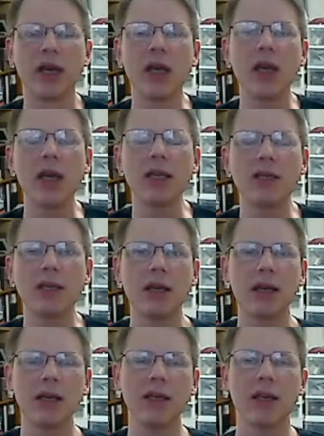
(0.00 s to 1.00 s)

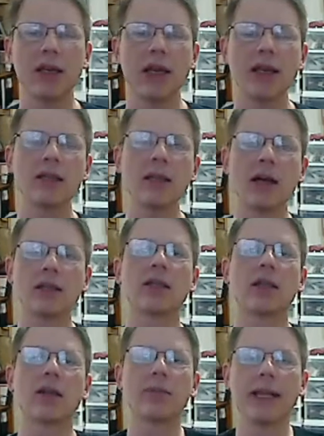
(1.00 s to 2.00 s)
it adds a lot to the
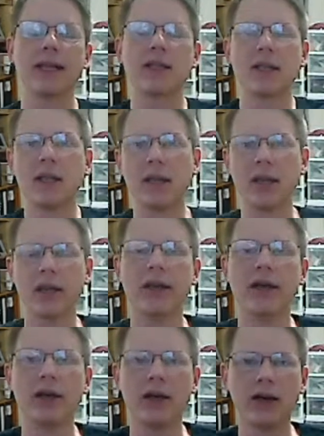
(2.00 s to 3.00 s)
complexity
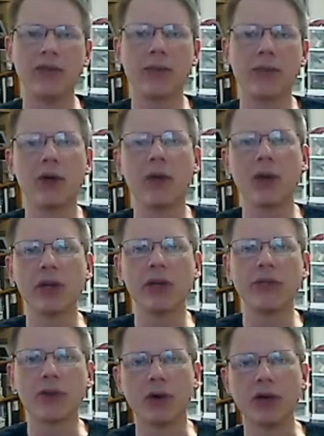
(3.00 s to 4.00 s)
of the programming, of
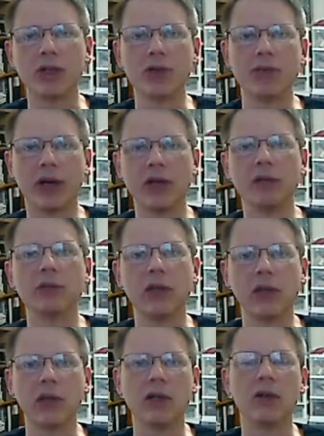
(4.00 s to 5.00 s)
course, but
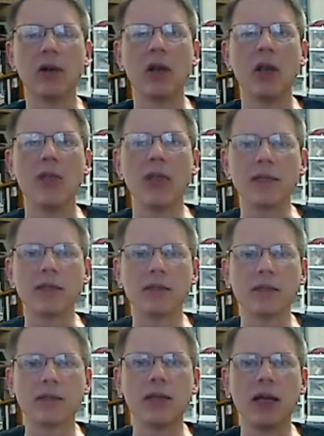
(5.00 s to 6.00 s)
you know.
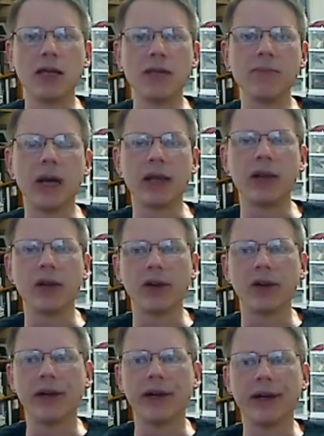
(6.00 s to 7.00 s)
That's minor.
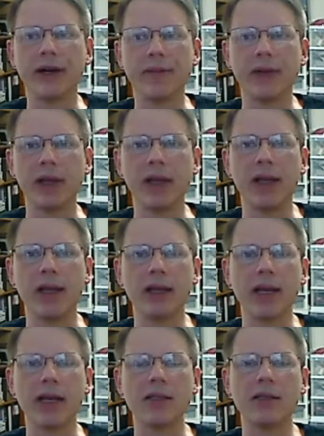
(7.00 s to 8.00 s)
It
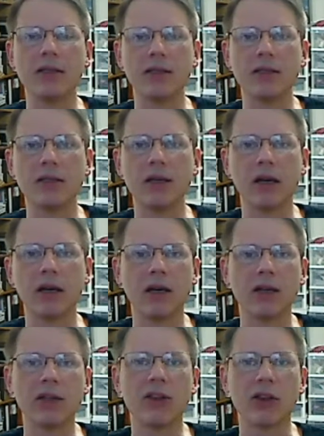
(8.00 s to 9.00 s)
adds
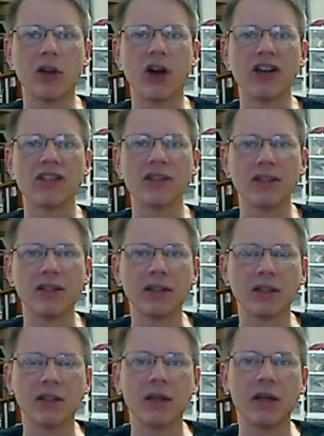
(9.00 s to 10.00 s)
to the cost.
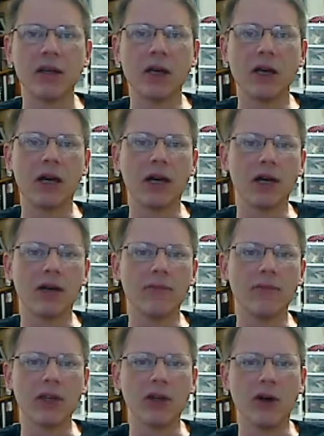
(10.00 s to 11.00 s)

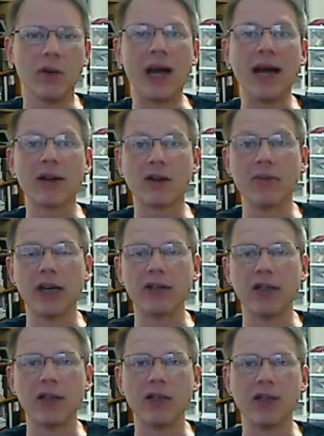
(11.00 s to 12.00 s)
You know, a
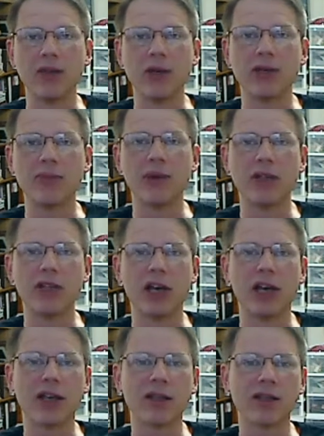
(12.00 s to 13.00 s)
panel-mounted USB
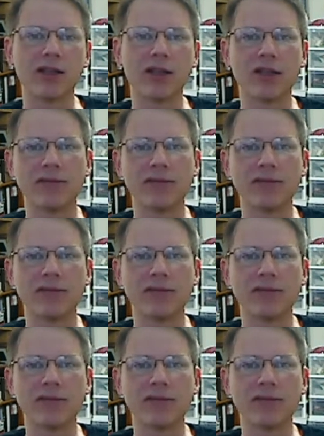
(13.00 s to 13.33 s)
jack is